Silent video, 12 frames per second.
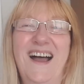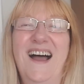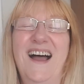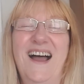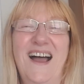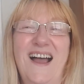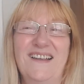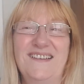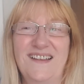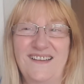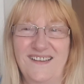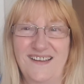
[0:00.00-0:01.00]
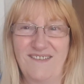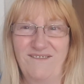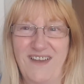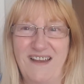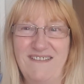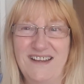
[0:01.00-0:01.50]
I said,
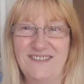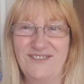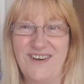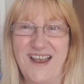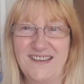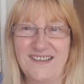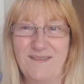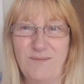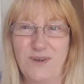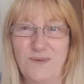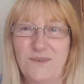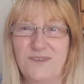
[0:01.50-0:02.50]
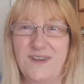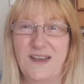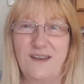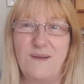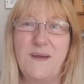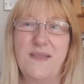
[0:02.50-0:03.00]
I'm very stressed. Everybody was
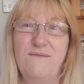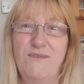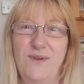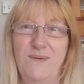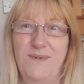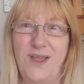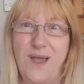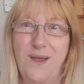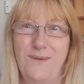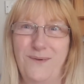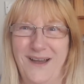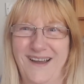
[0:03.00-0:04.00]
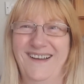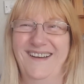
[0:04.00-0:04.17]
saying, go out the room, go.